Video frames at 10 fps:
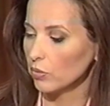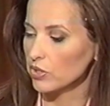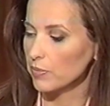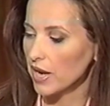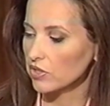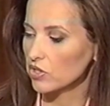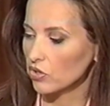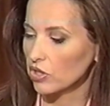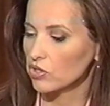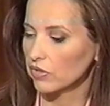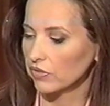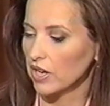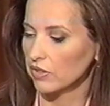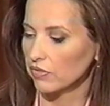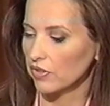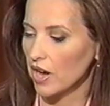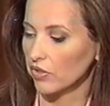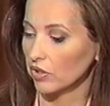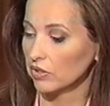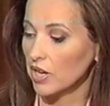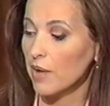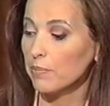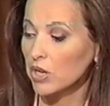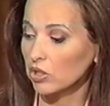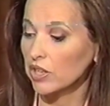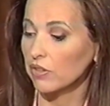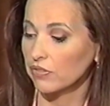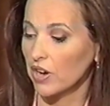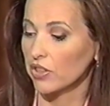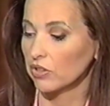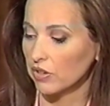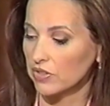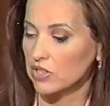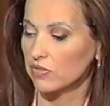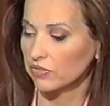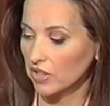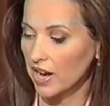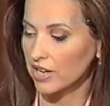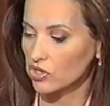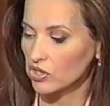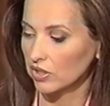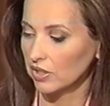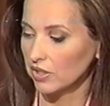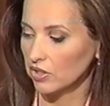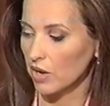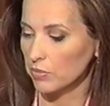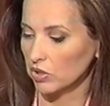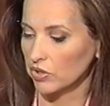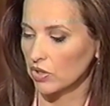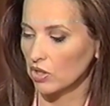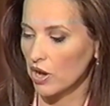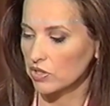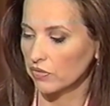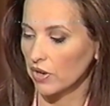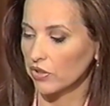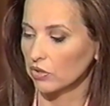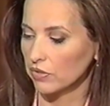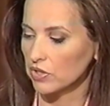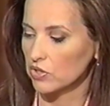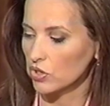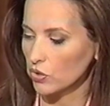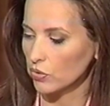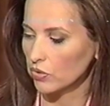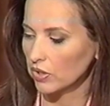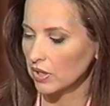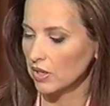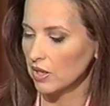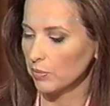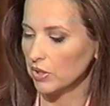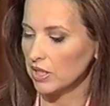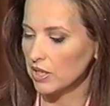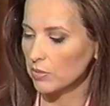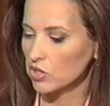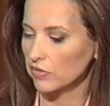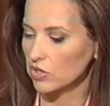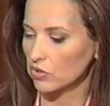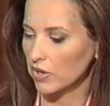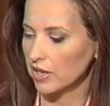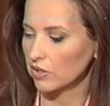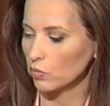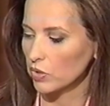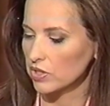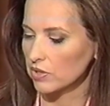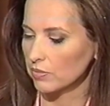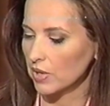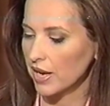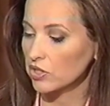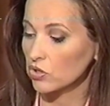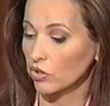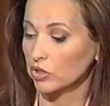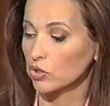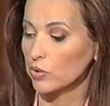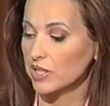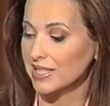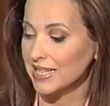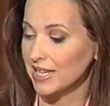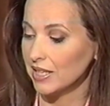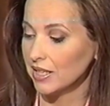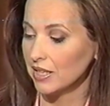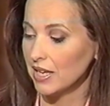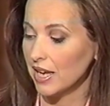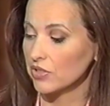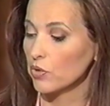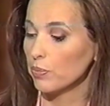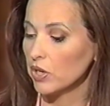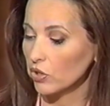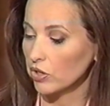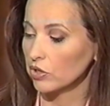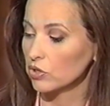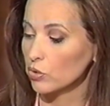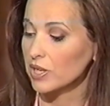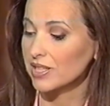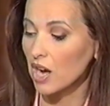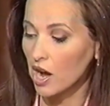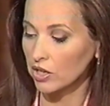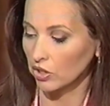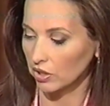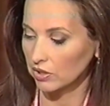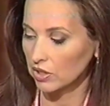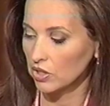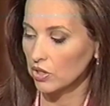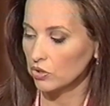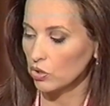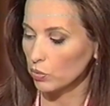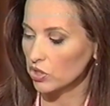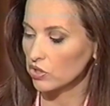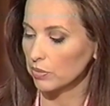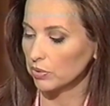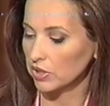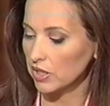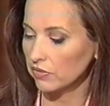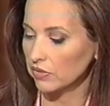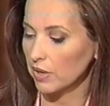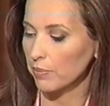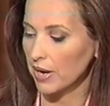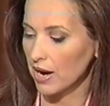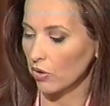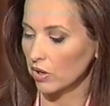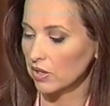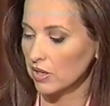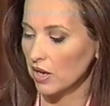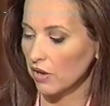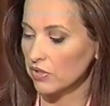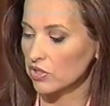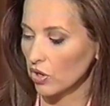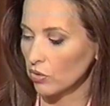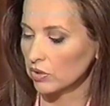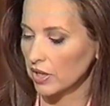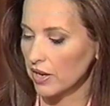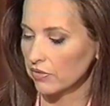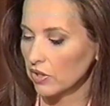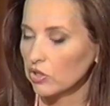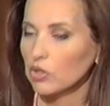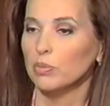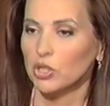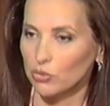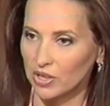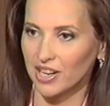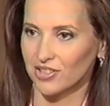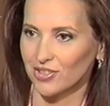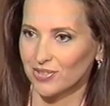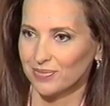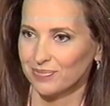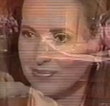was man's search to find a father, not merely the father of his flesh, not merely the lost father of his youth, but the image of a strength and wisdom external to his need and superior to his hunger, to which the belief and power of his own life could be united.